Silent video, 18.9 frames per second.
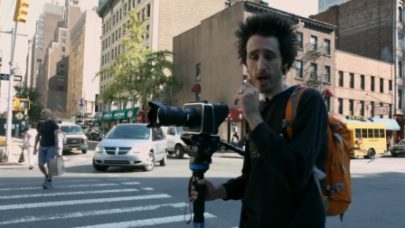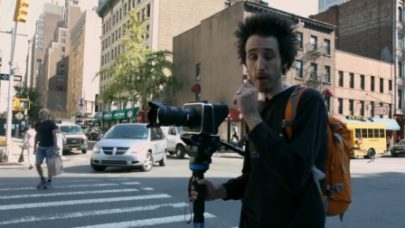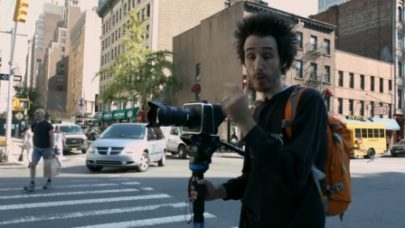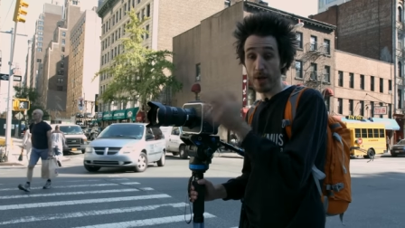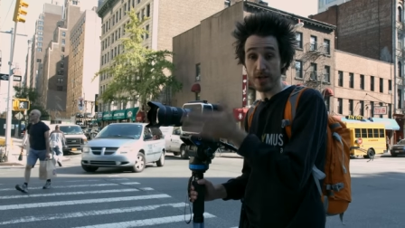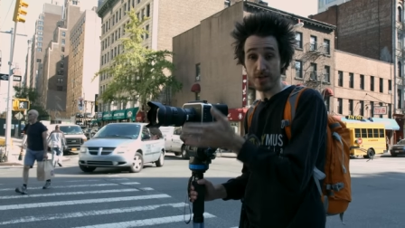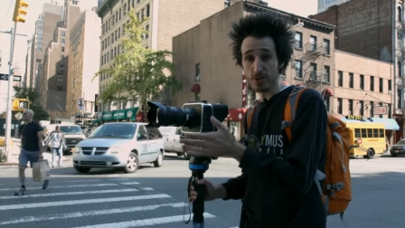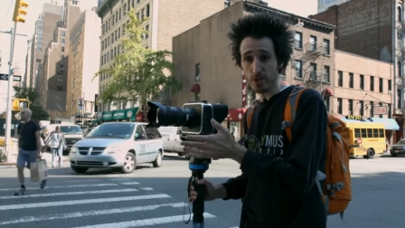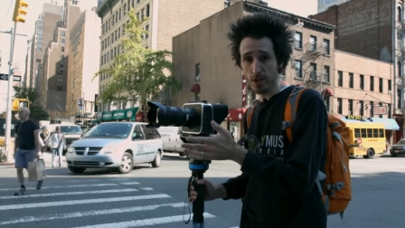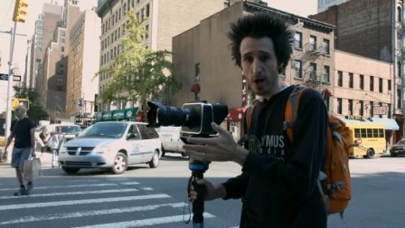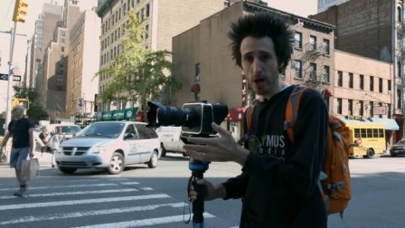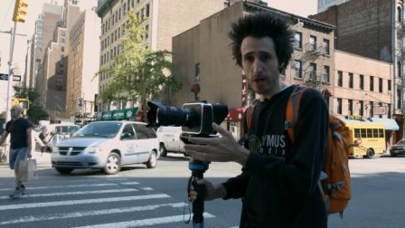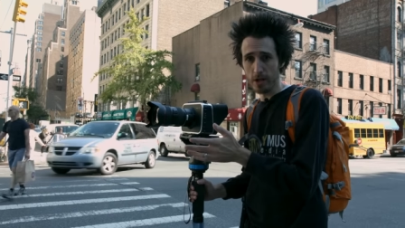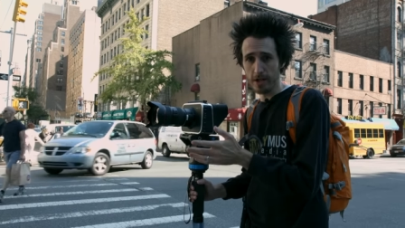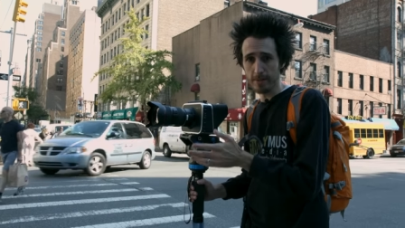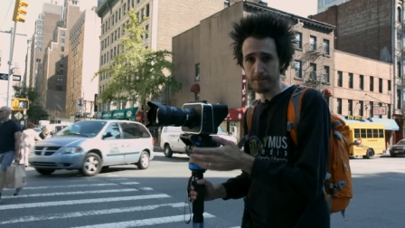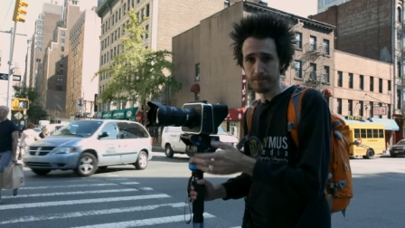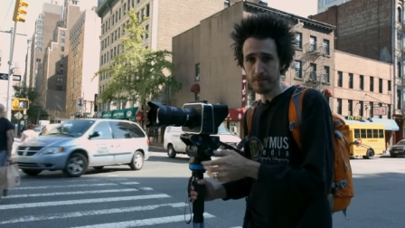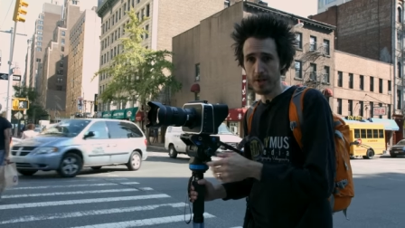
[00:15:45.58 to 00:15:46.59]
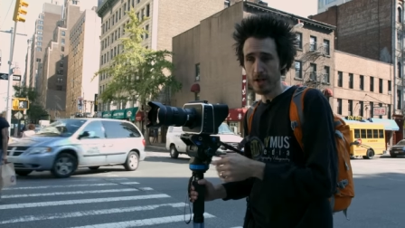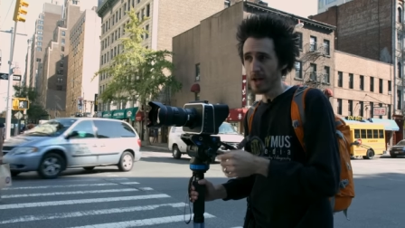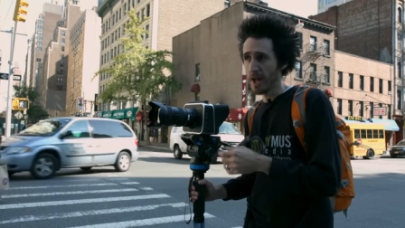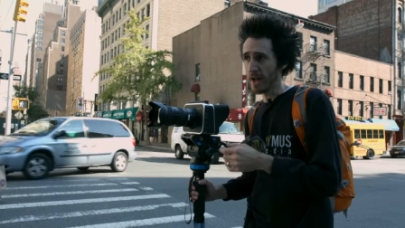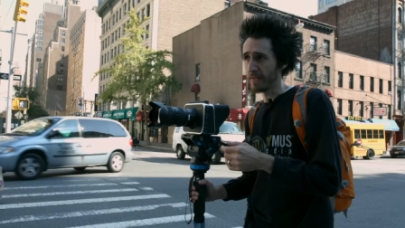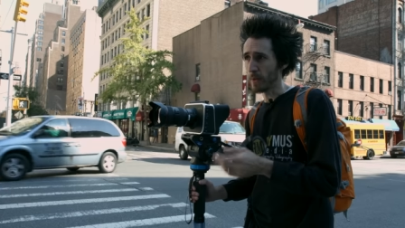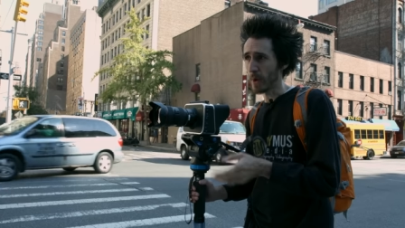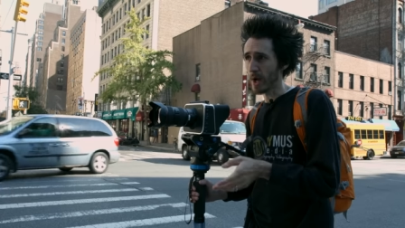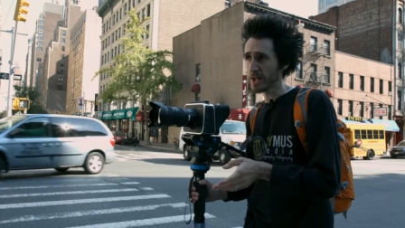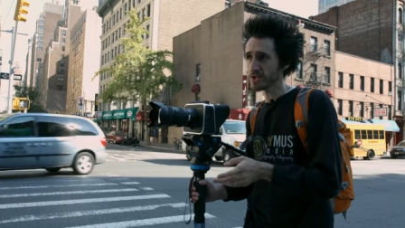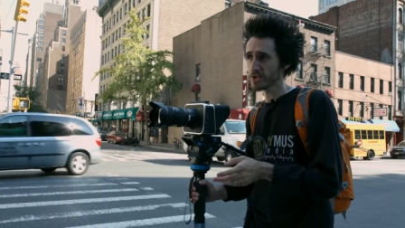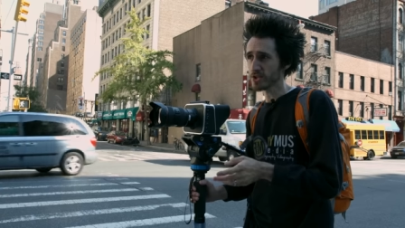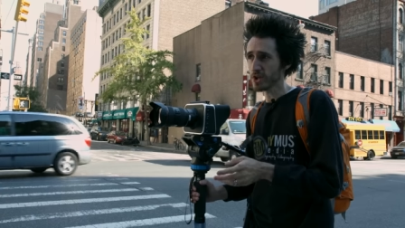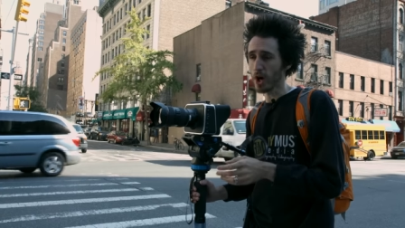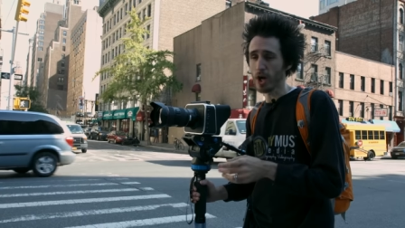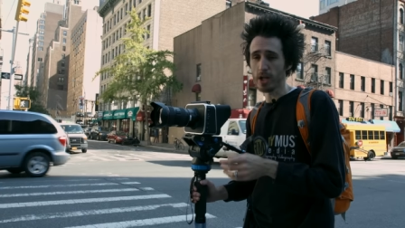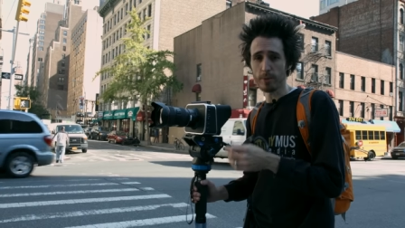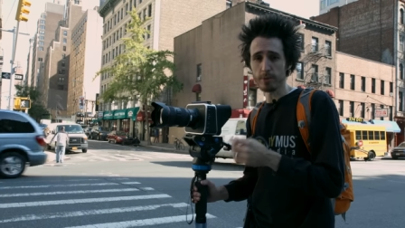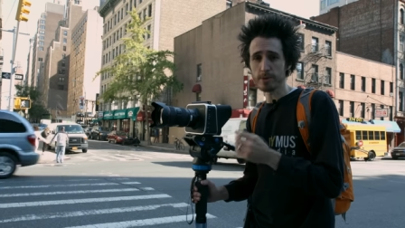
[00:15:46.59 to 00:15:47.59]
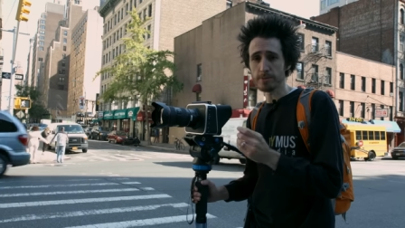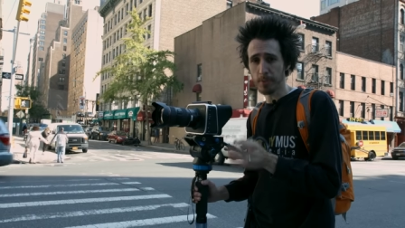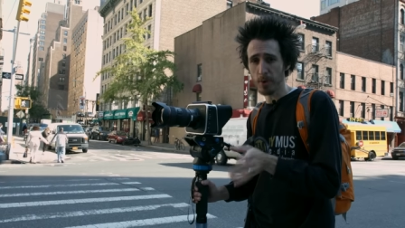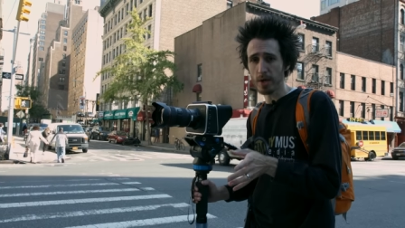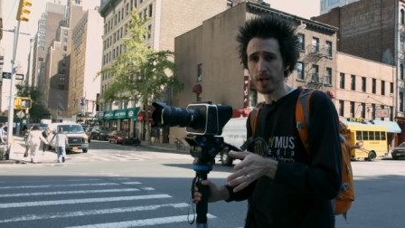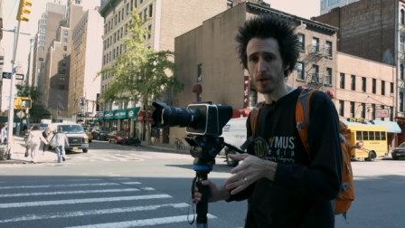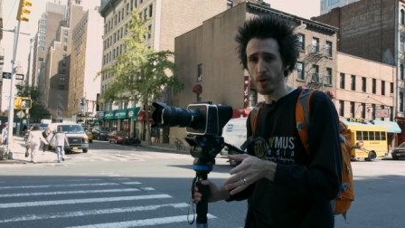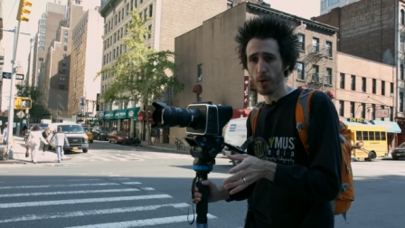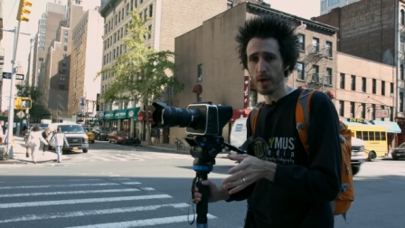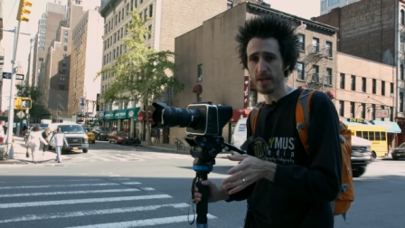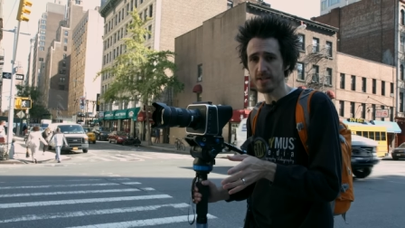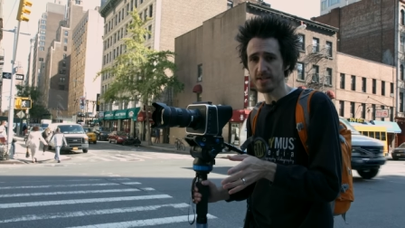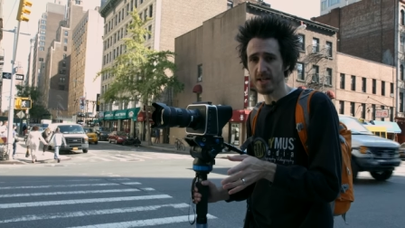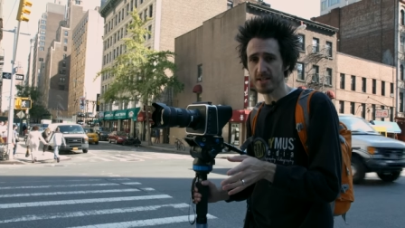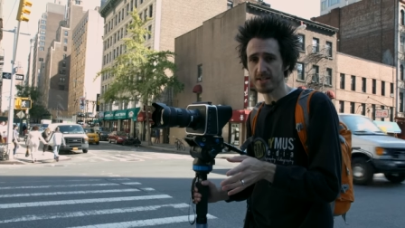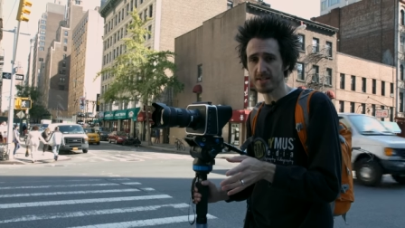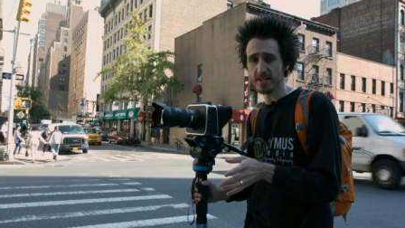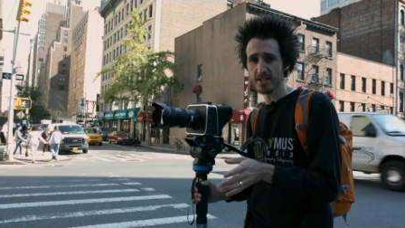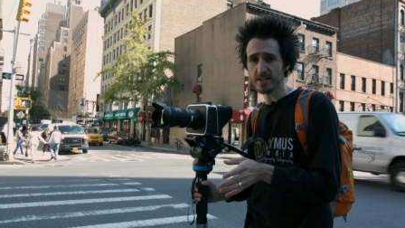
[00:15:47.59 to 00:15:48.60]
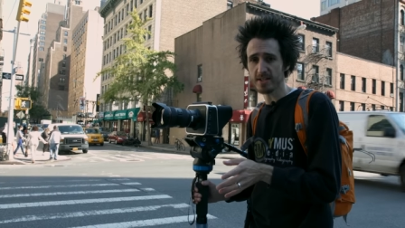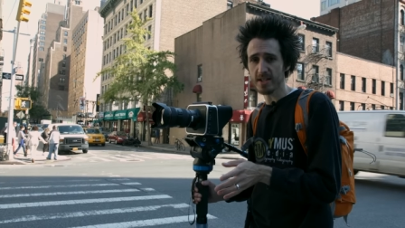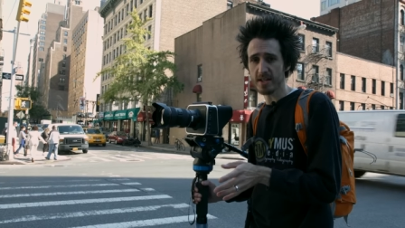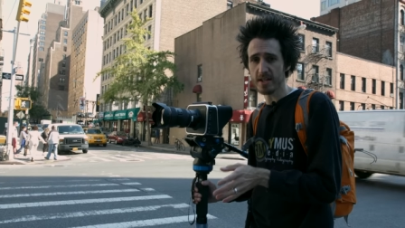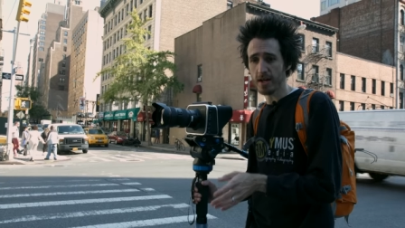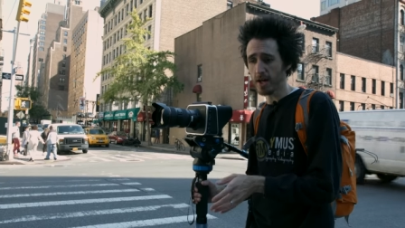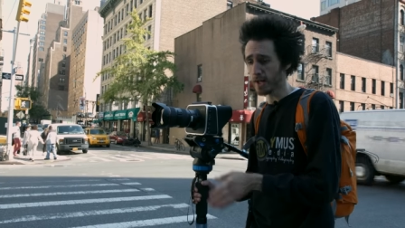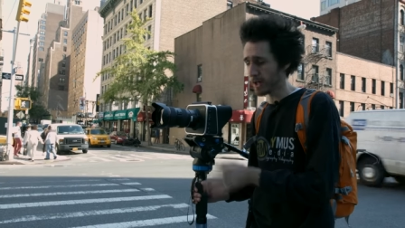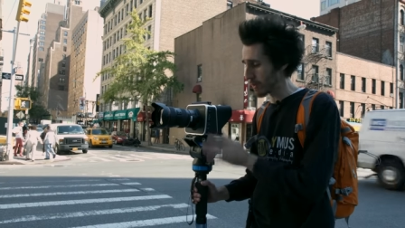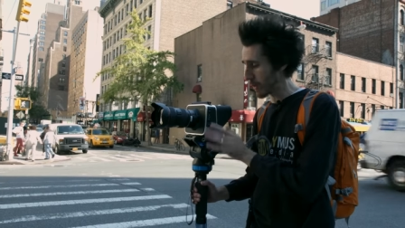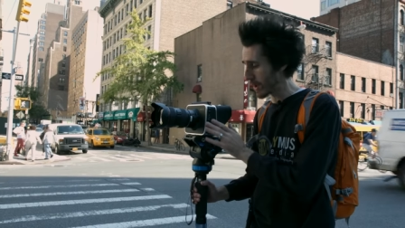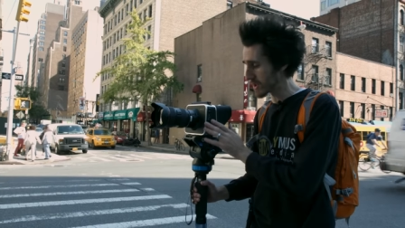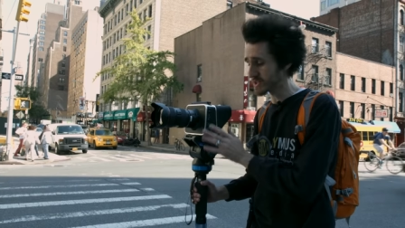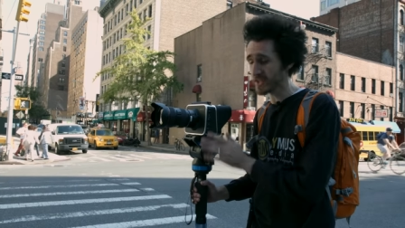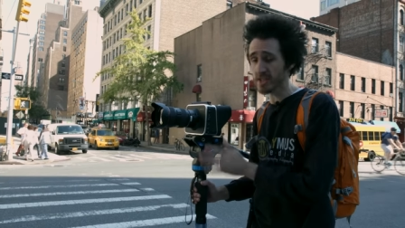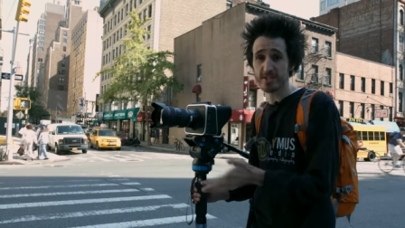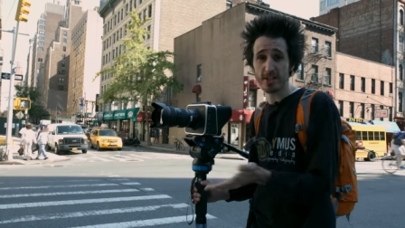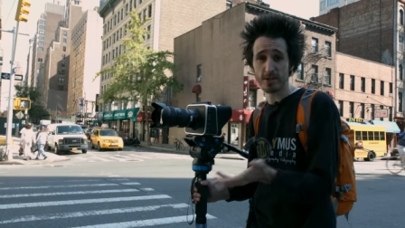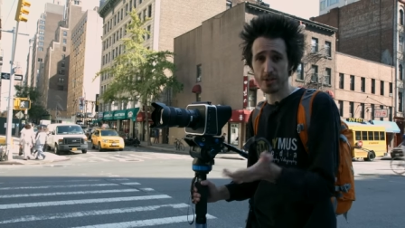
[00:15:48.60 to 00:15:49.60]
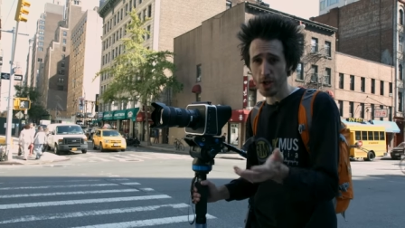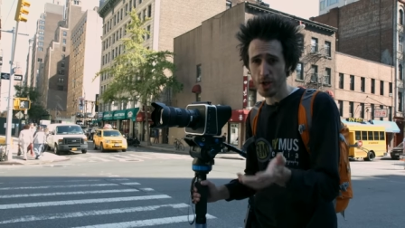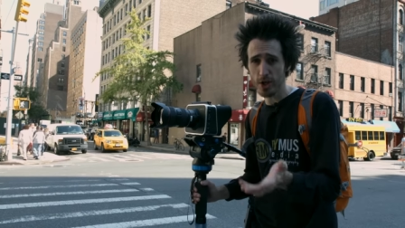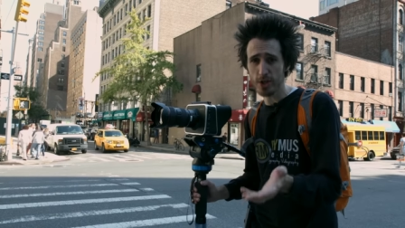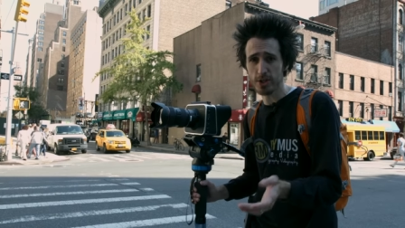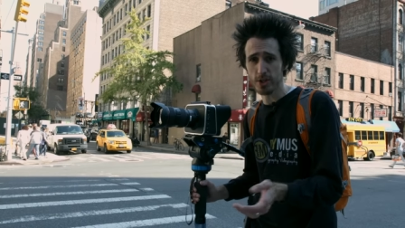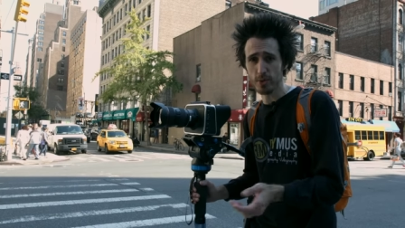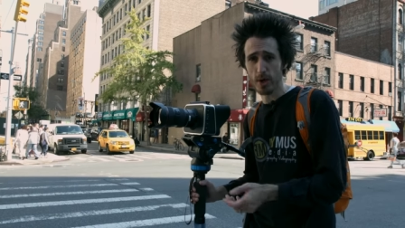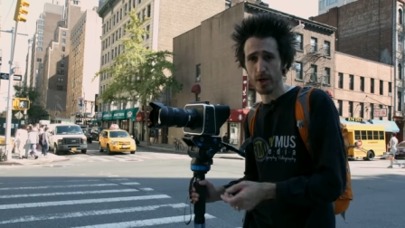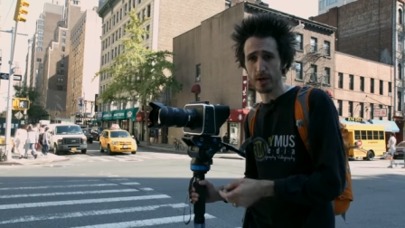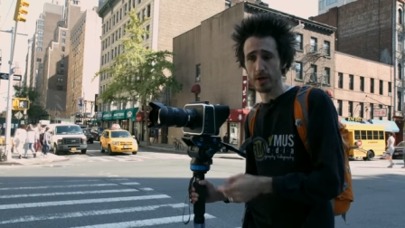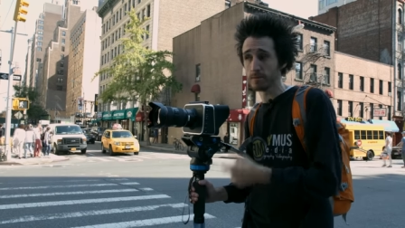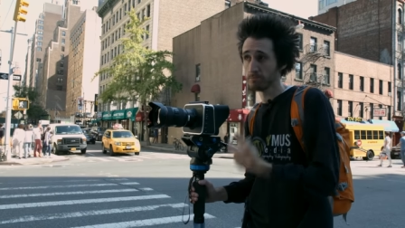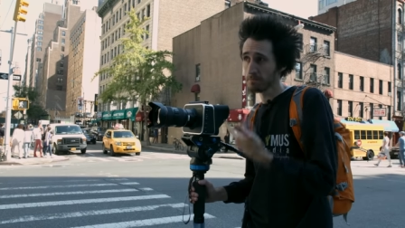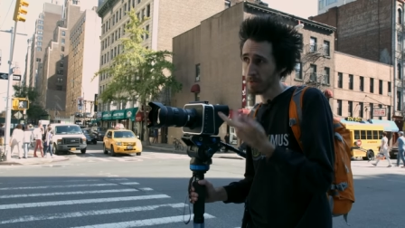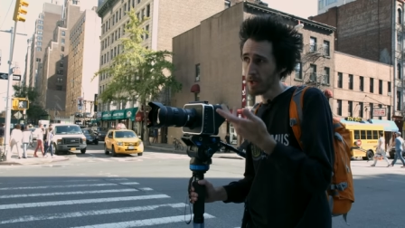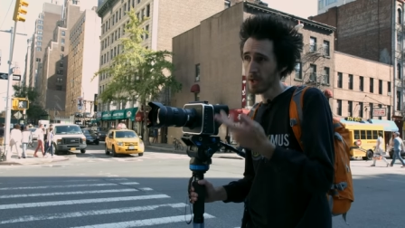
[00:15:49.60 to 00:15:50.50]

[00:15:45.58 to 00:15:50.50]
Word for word: Red Scarlet, and the Red Scarlet was pretty noisy at 1600, whereas this at 3200,